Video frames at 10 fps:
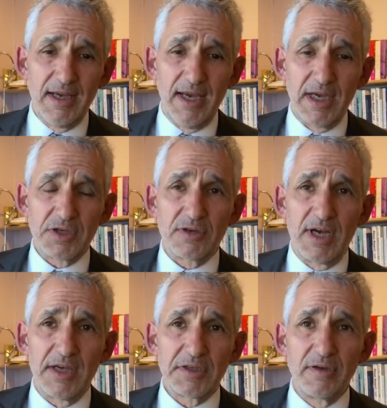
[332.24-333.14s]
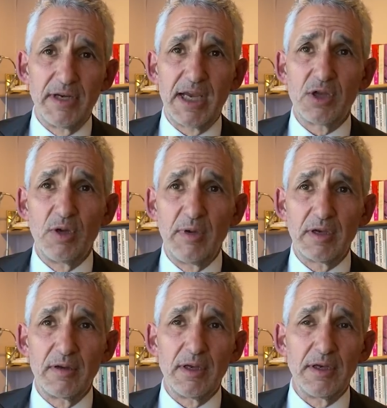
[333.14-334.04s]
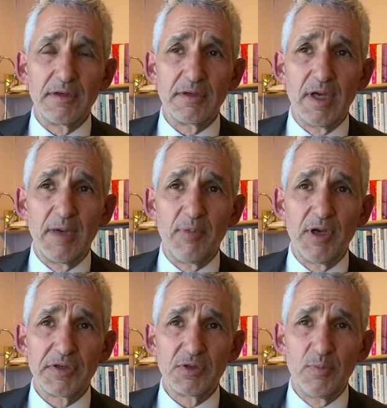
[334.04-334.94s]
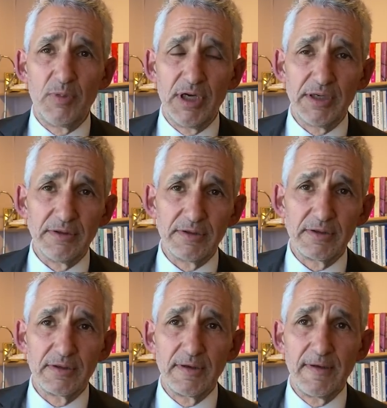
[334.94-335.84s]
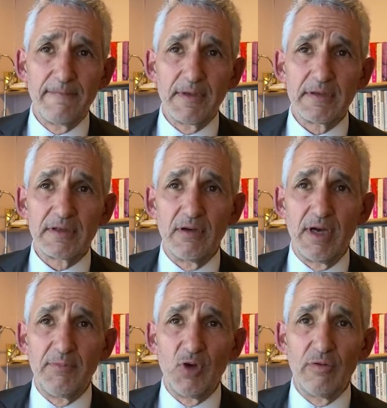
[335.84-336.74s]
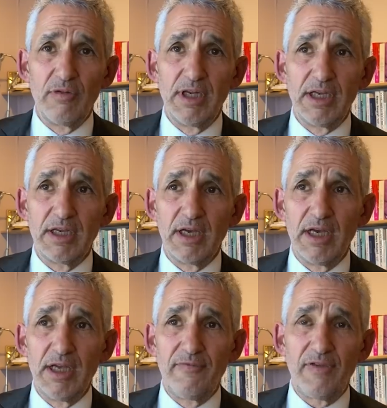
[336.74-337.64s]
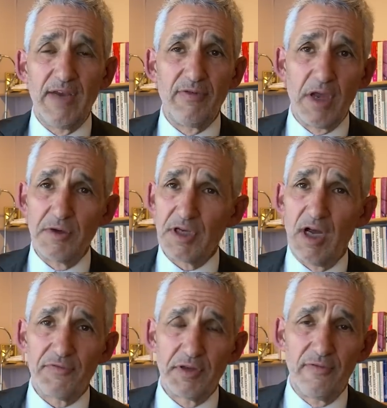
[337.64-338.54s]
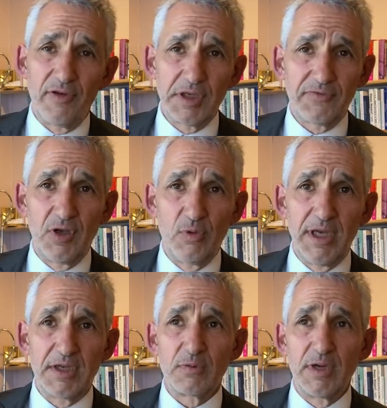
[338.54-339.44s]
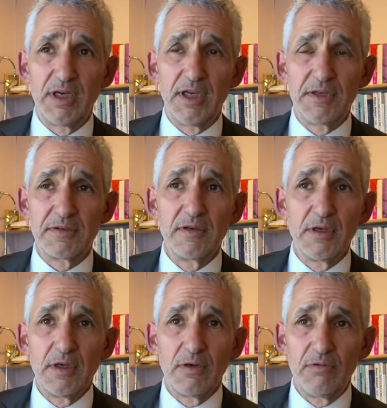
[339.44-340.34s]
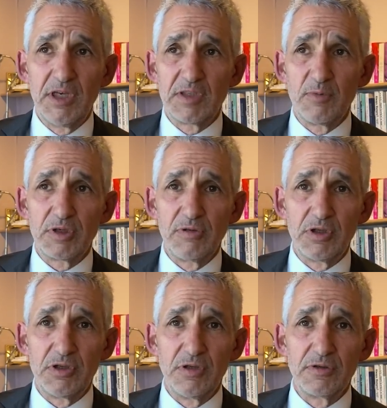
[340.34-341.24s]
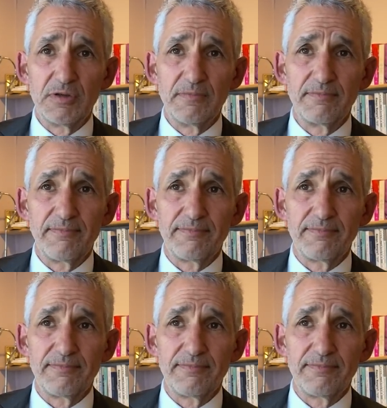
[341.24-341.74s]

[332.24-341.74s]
extra hassle and economic and personal burdens. So I'm not really in favour of those after the first few weeks when it is reasonable to introduce them.